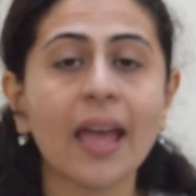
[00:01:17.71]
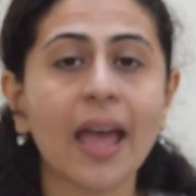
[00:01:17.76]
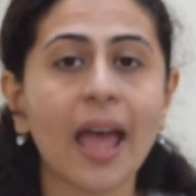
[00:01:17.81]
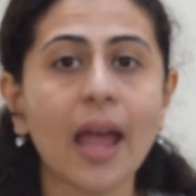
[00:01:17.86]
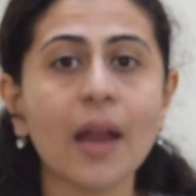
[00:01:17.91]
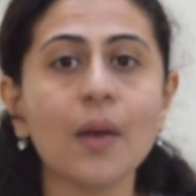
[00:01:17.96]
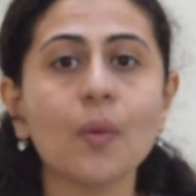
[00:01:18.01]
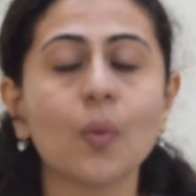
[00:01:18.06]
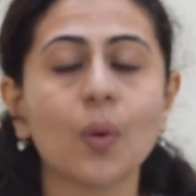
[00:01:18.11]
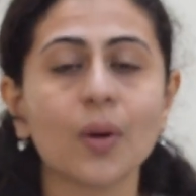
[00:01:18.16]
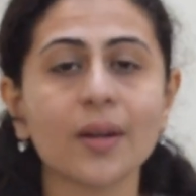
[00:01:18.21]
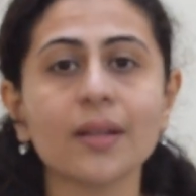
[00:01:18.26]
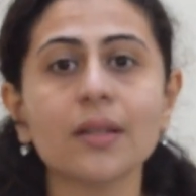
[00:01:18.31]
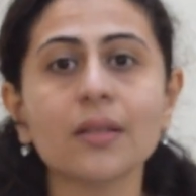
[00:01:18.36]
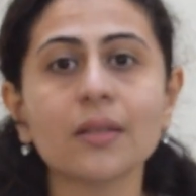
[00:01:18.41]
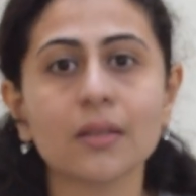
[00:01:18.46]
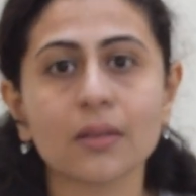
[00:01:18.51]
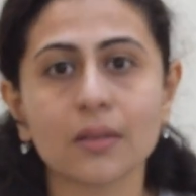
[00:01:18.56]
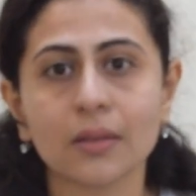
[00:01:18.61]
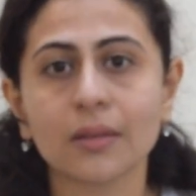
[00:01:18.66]
and what
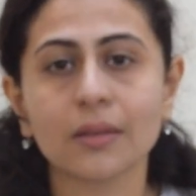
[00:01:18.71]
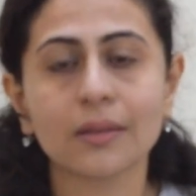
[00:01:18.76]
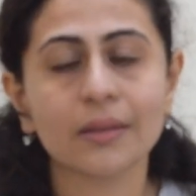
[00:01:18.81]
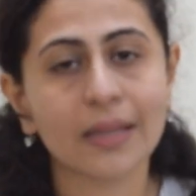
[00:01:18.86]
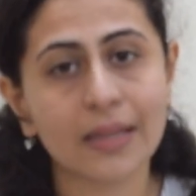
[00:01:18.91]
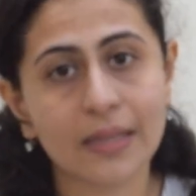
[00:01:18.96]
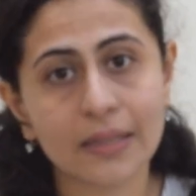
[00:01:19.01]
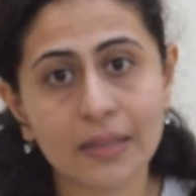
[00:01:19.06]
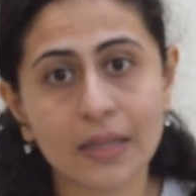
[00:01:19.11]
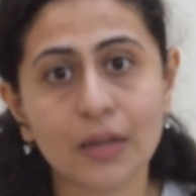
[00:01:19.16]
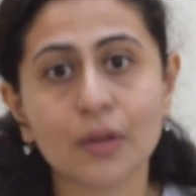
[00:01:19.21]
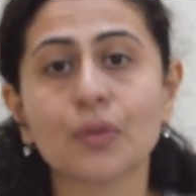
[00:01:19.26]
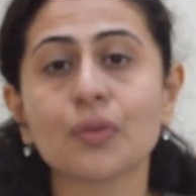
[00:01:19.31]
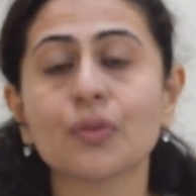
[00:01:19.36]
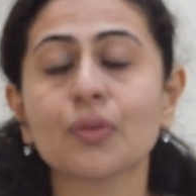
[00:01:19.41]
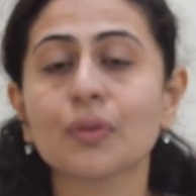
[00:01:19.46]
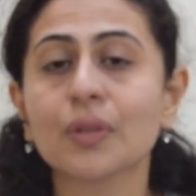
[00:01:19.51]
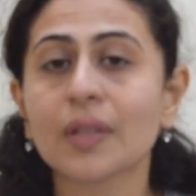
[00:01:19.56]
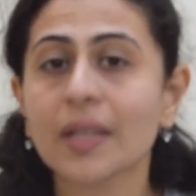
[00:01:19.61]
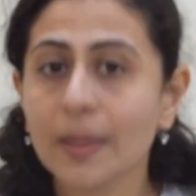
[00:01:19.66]
are certain things that you
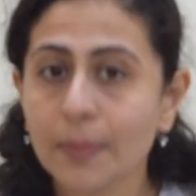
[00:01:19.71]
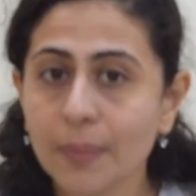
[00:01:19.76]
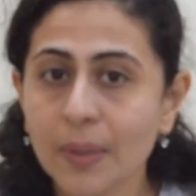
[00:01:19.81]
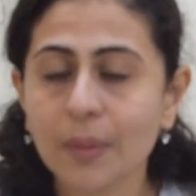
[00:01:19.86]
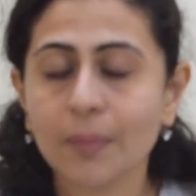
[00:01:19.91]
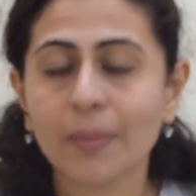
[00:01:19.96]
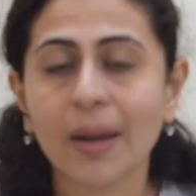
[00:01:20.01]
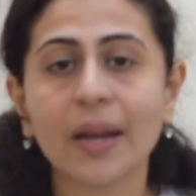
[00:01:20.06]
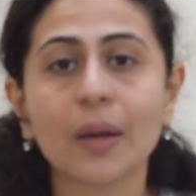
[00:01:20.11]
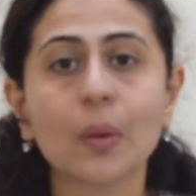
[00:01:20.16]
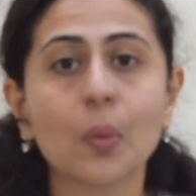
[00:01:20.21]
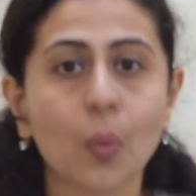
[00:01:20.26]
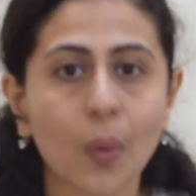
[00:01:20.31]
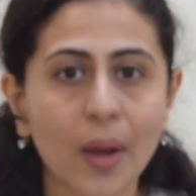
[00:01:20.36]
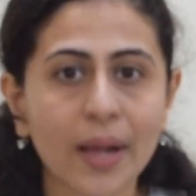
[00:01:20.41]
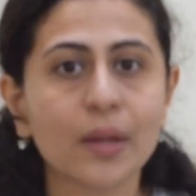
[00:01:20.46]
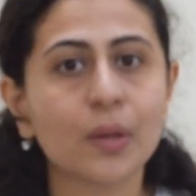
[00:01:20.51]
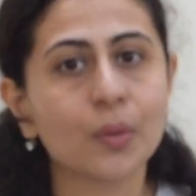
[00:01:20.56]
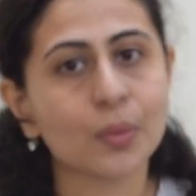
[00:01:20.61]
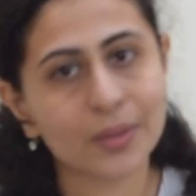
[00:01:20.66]
should keep in mind
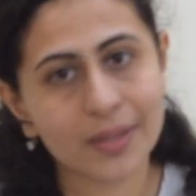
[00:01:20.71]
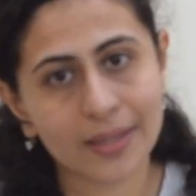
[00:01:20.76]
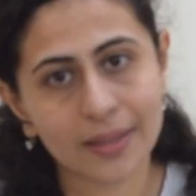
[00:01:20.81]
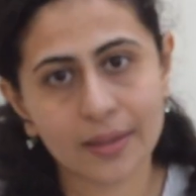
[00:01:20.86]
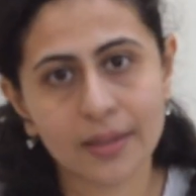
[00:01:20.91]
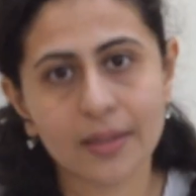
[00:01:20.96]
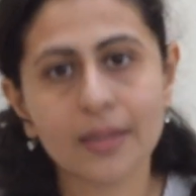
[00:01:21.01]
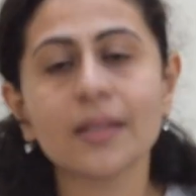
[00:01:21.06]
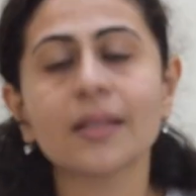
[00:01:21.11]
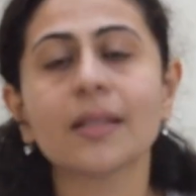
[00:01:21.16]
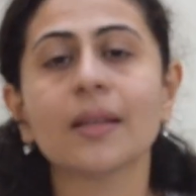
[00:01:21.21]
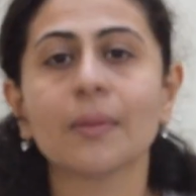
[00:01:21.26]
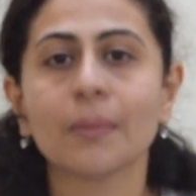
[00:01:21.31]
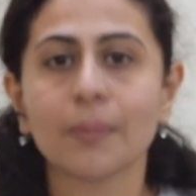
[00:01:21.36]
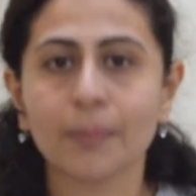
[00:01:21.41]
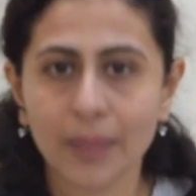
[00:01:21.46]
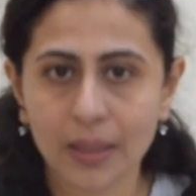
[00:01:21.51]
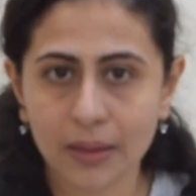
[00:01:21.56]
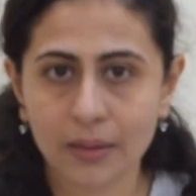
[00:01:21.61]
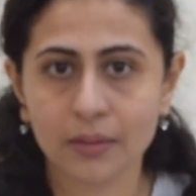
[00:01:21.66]
while using these
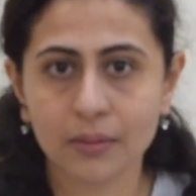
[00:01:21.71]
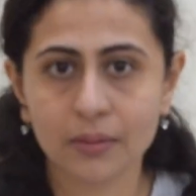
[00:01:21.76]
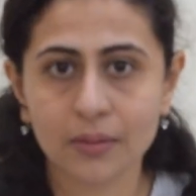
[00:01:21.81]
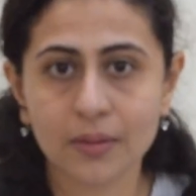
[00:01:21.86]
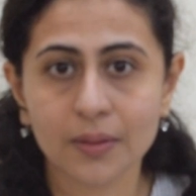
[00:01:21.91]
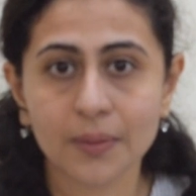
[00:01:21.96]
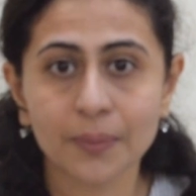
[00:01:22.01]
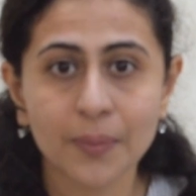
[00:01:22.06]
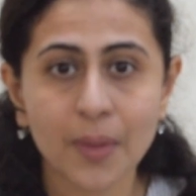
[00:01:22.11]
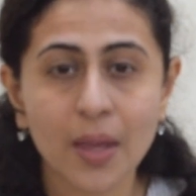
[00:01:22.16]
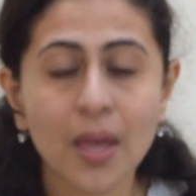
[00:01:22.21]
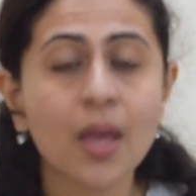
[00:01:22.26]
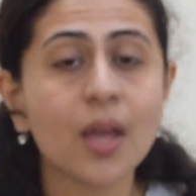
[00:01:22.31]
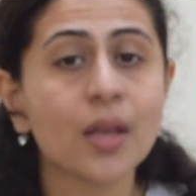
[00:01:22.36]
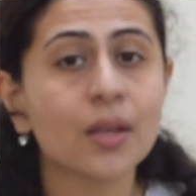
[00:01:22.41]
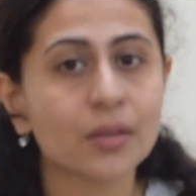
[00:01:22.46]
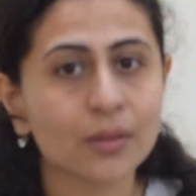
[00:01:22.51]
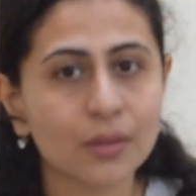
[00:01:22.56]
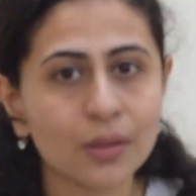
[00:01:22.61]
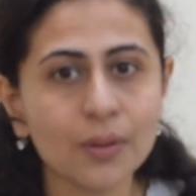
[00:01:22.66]
methods.
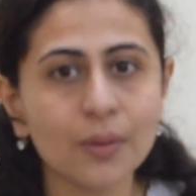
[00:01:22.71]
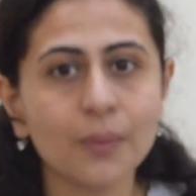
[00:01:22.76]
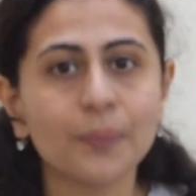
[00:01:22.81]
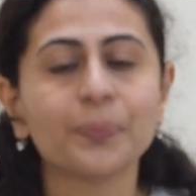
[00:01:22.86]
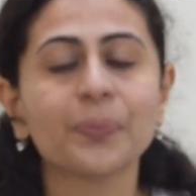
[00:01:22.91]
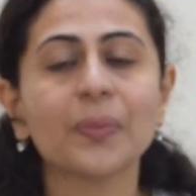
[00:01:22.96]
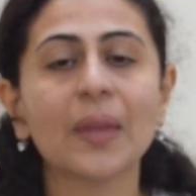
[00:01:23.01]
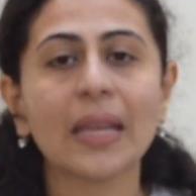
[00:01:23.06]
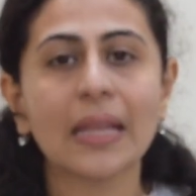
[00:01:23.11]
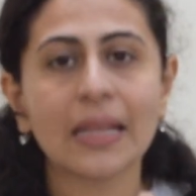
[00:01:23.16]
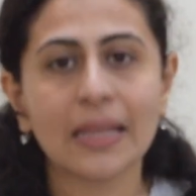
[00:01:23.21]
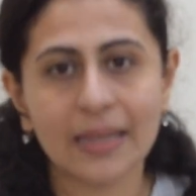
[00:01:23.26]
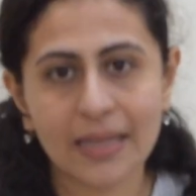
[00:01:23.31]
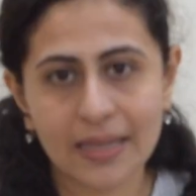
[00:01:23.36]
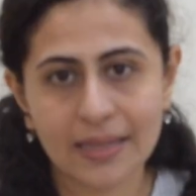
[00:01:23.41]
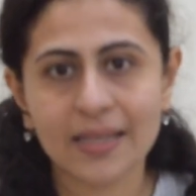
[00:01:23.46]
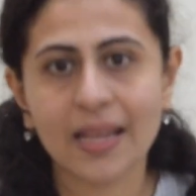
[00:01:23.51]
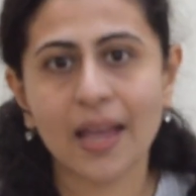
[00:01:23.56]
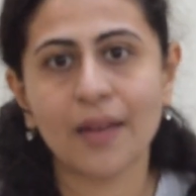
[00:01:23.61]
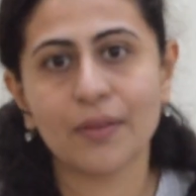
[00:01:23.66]
So
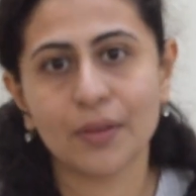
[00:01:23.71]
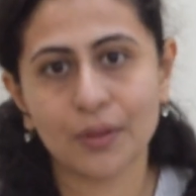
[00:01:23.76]
let's have a